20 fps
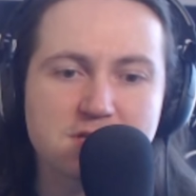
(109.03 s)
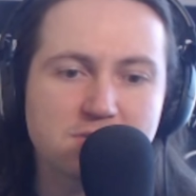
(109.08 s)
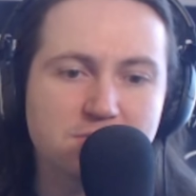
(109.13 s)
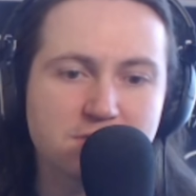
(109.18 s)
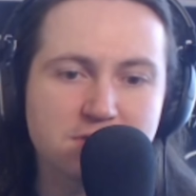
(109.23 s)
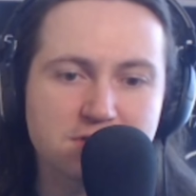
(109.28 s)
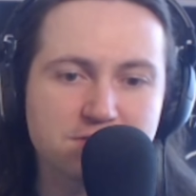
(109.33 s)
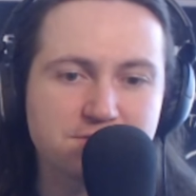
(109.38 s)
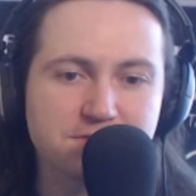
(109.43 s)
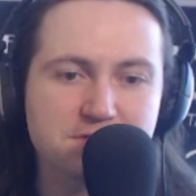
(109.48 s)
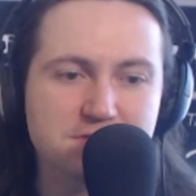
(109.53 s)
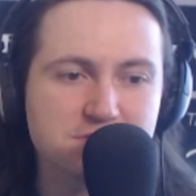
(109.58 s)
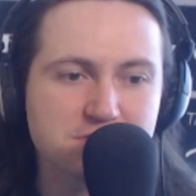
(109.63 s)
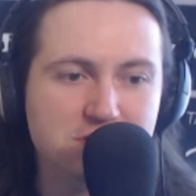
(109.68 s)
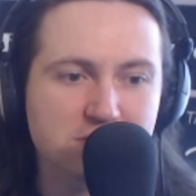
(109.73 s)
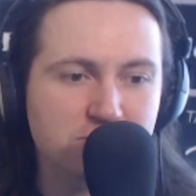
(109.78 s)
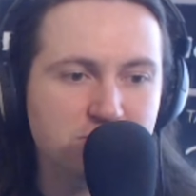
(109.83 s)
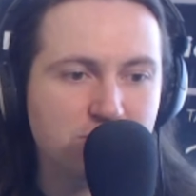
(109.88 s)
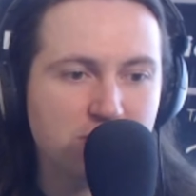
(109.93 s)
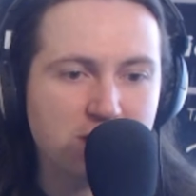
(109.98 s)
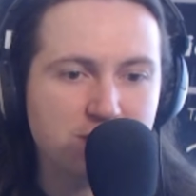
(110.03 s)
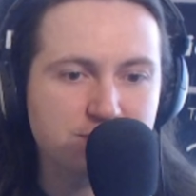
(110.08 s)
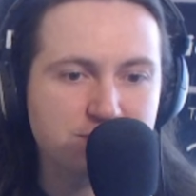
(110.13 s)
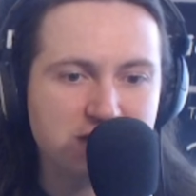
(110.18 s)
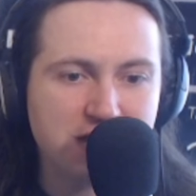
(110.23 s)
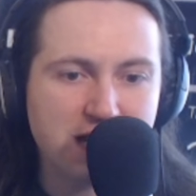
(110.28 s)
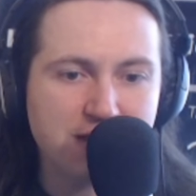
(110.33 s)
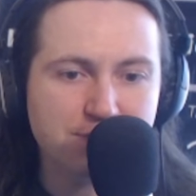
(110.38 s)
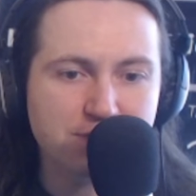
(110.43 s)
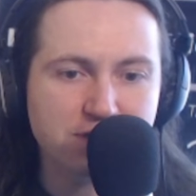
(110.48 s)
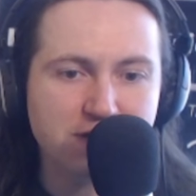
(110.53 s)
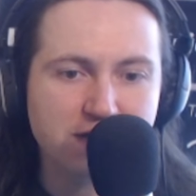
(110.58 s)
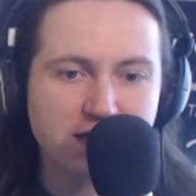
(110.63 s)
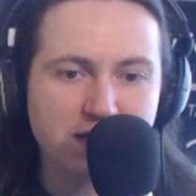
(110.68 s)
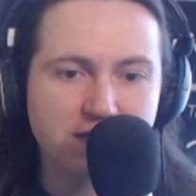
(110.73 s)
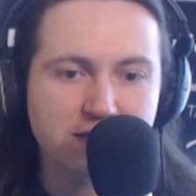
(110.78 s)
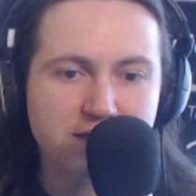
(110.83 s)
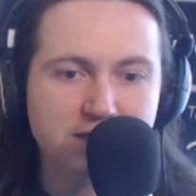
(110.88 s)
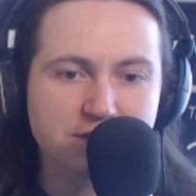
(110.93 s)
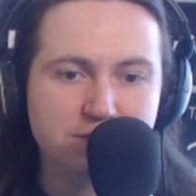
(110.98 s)
Well, if there's no Rob Tappert
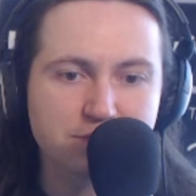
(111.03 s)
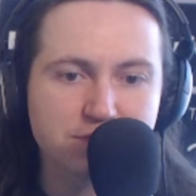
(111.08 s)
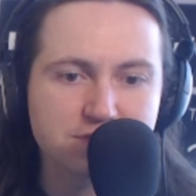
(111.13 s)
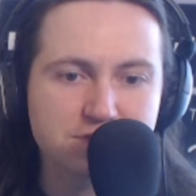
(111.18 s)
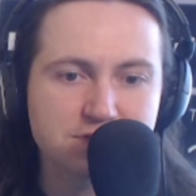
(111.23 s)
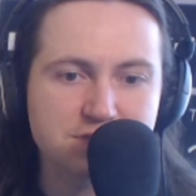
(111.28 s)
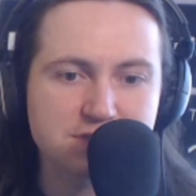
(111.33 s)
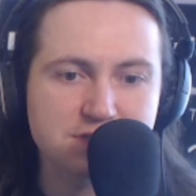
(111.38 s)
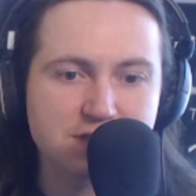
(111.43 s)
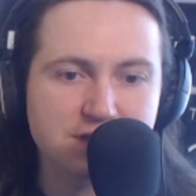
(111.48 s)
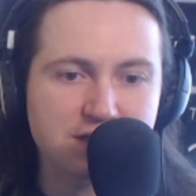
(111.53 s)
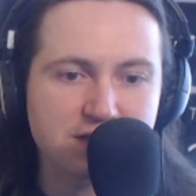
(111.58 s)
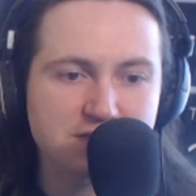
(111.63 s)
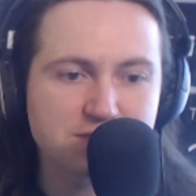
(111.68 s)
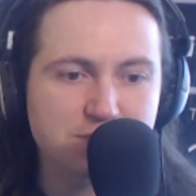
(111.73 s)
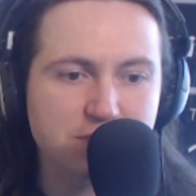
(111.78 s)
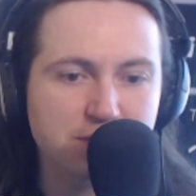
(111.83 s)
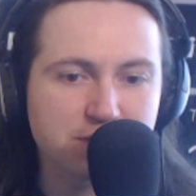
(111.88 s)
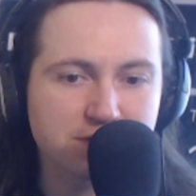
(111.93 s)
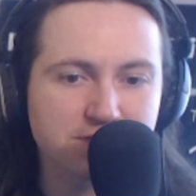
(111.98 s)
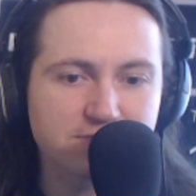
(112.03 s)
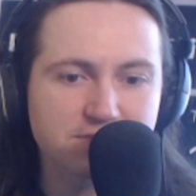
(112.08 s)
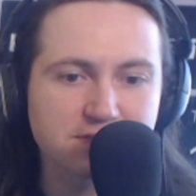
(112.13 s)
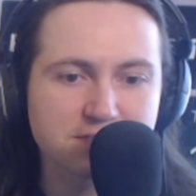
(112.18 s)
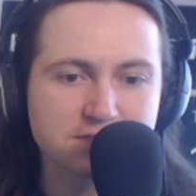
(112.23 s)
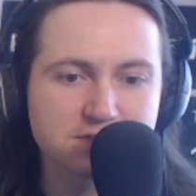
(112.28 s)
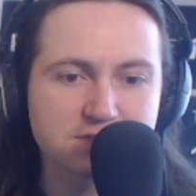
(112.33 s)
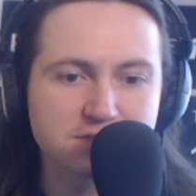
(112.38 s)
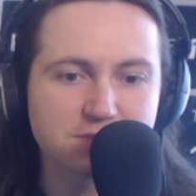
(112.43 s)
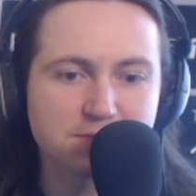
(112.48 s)
hiding in the bushes, then that's probably fucked too.